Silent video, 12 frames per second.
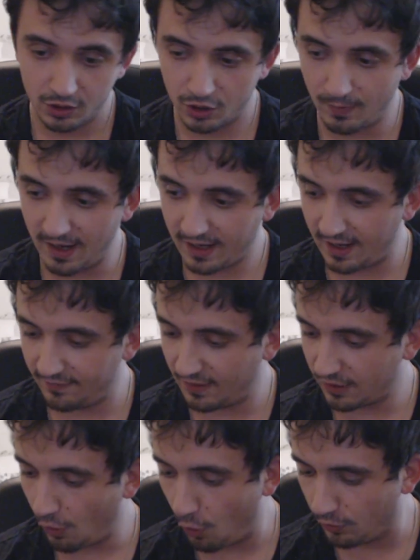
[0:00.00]
you might have
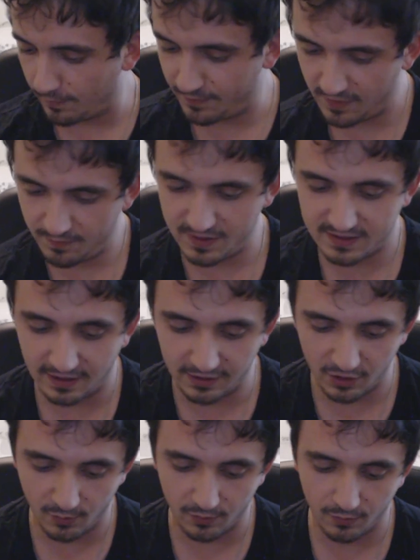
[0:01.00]
like all the PvP set
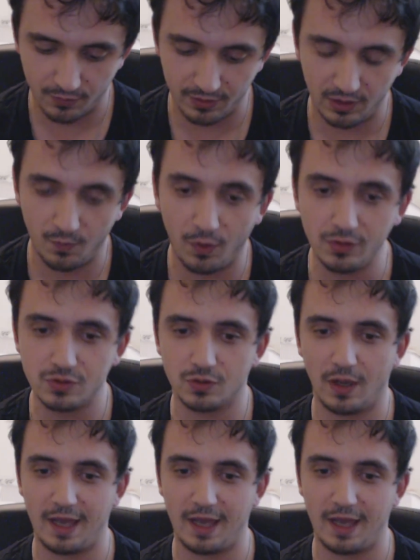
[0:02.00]
you really want to,